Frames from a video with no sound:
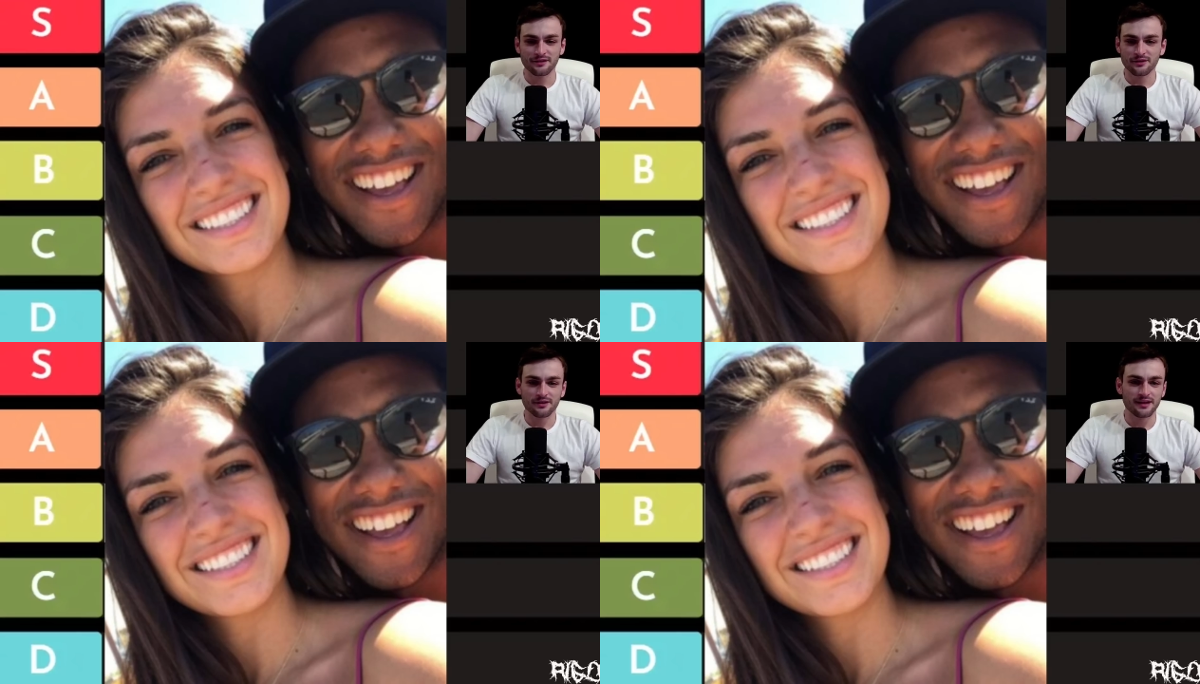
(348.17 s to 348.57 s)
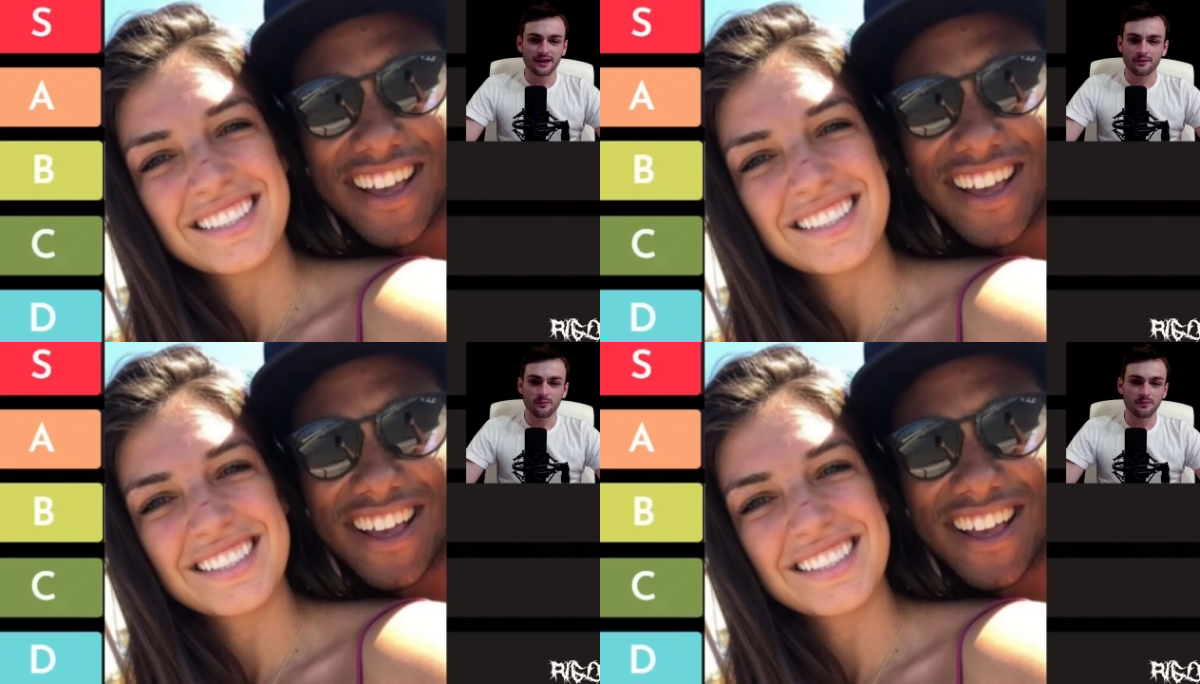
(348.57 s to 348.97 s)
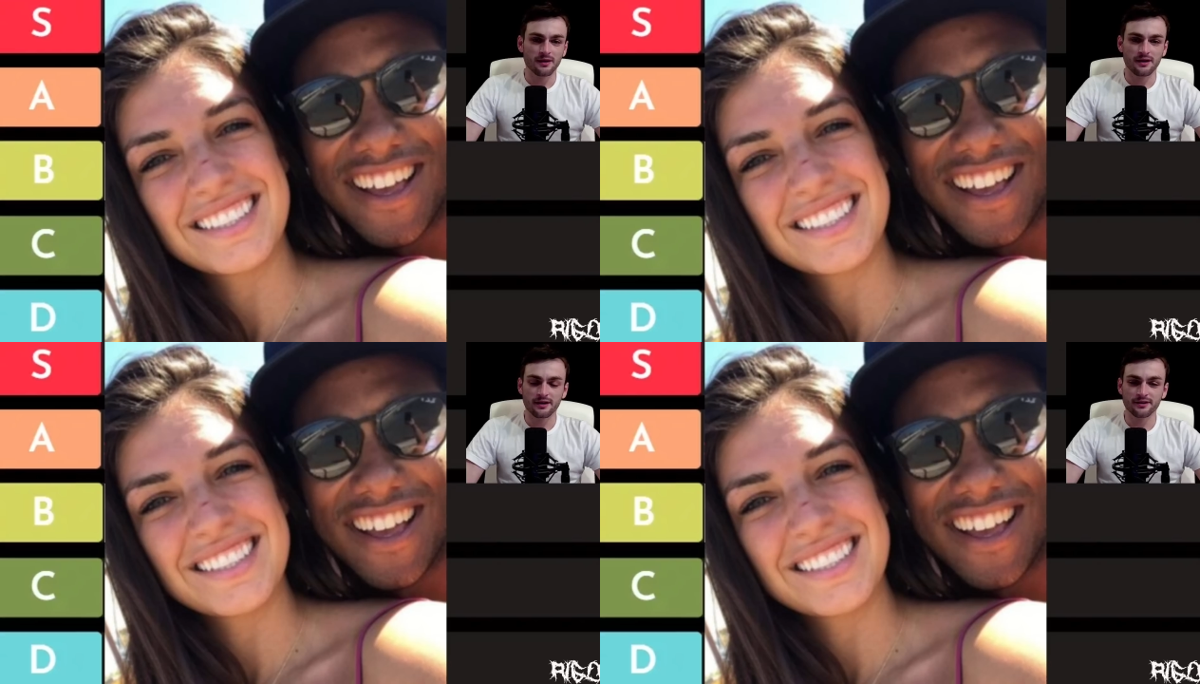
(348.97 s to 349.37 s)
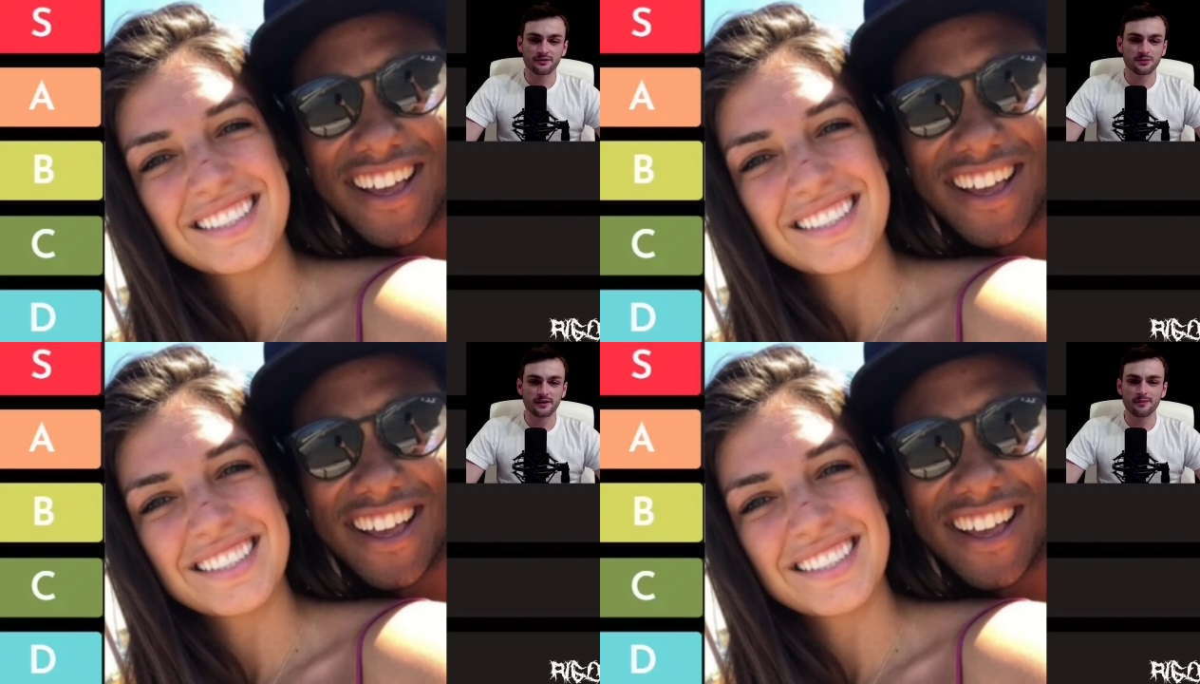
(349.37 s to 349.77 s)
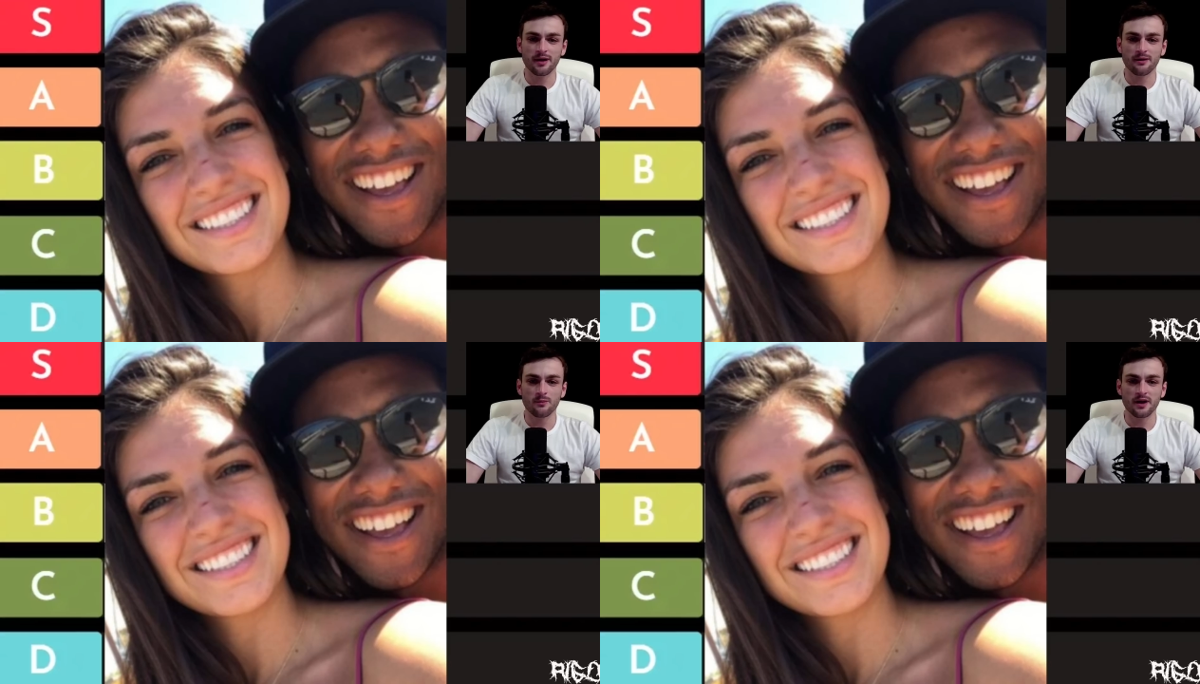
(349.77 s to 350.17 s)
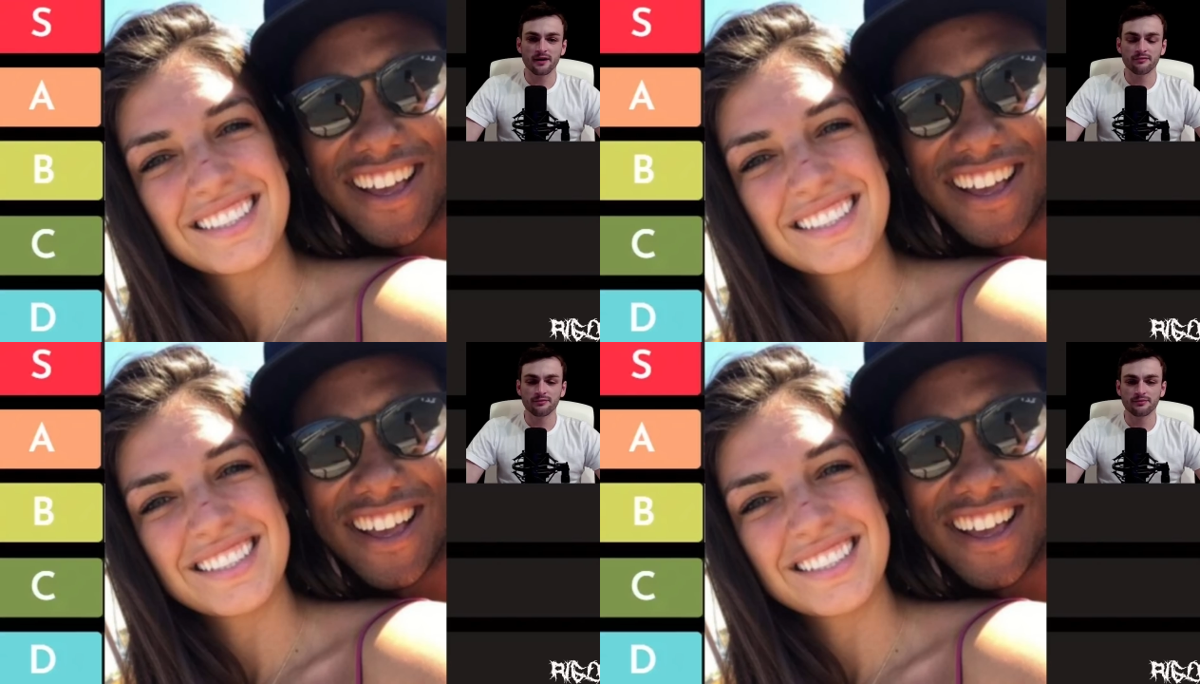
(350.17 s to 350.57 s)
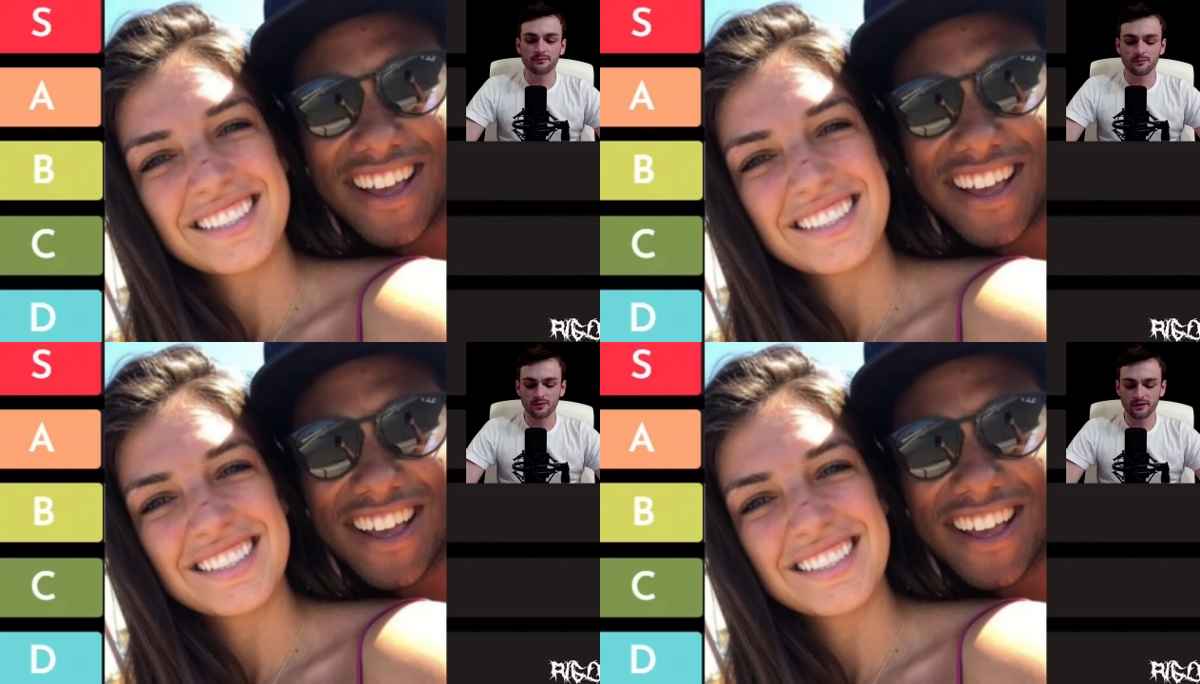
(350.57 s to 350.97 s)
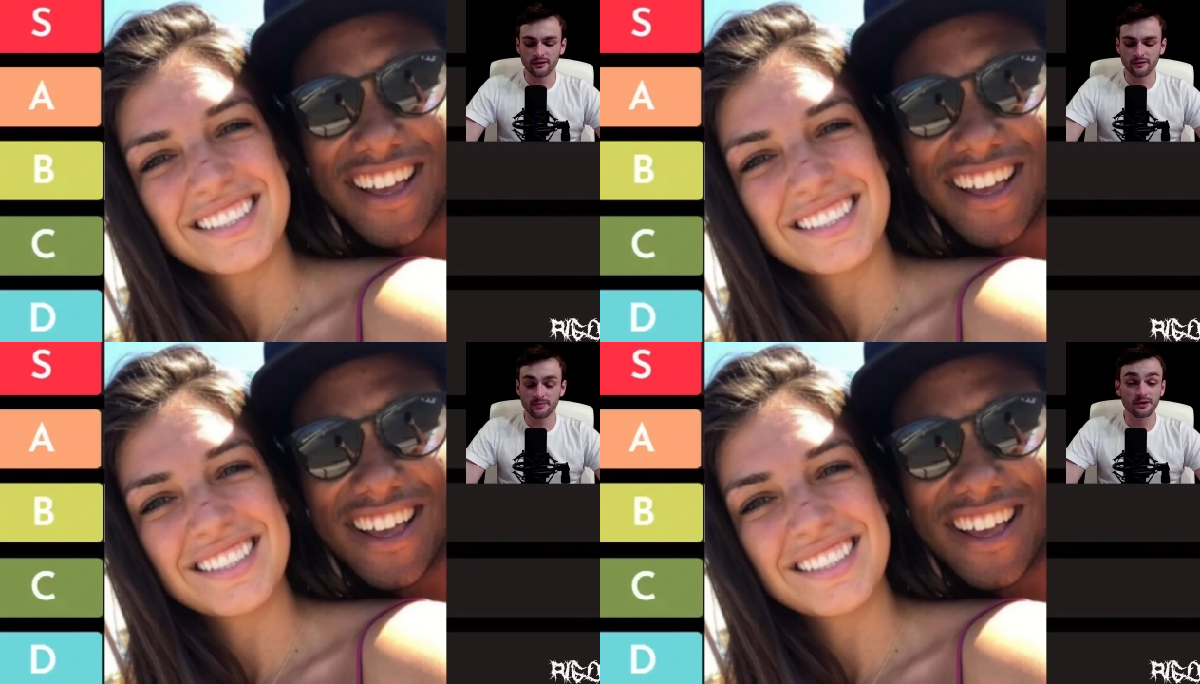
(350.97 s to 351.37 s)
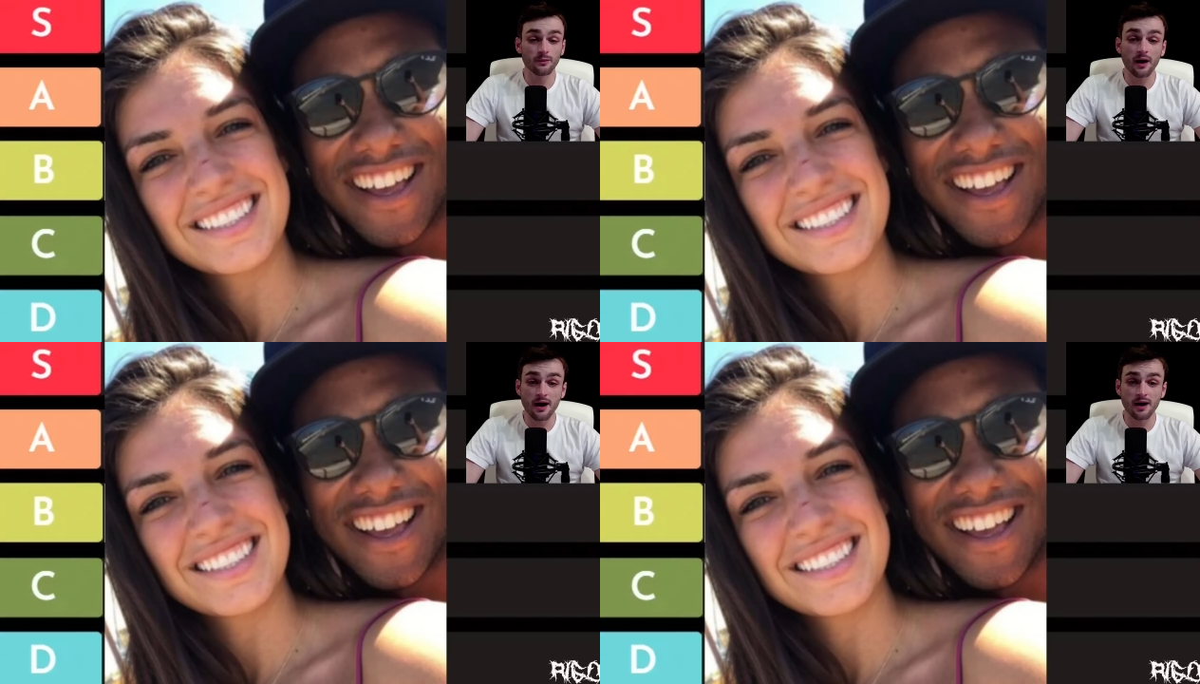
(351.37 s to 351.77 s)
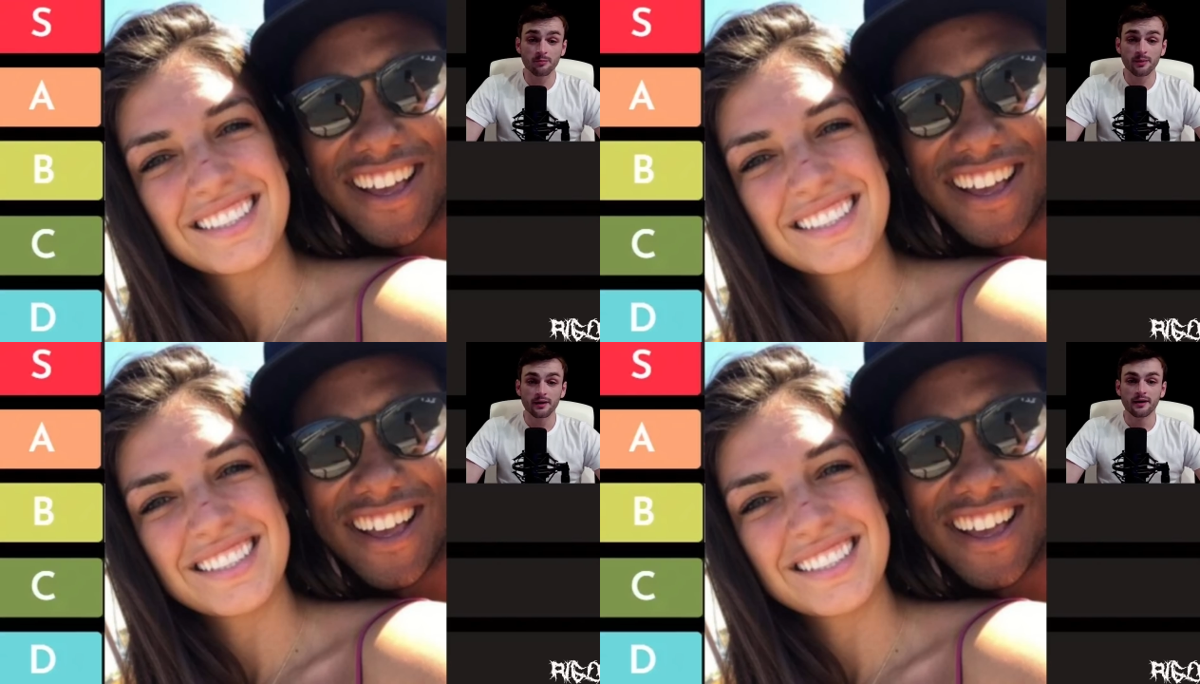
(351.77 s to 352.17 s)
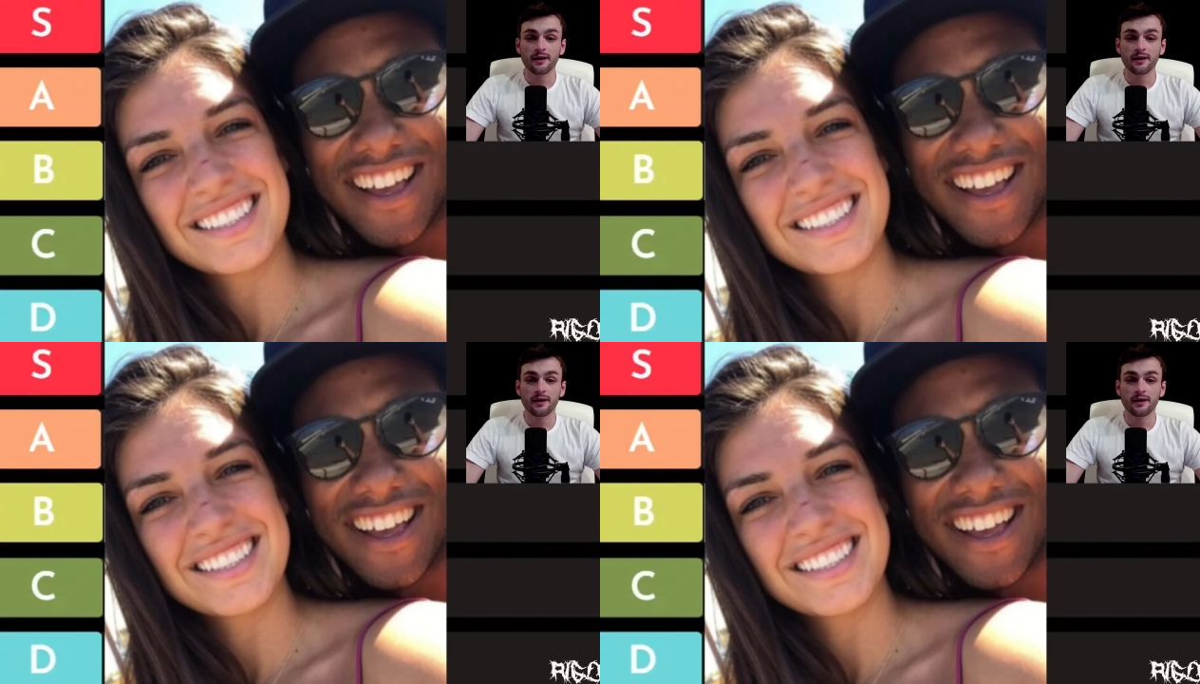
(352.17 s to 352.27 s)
Speaker 1: your like 120-pound wife would beat you up,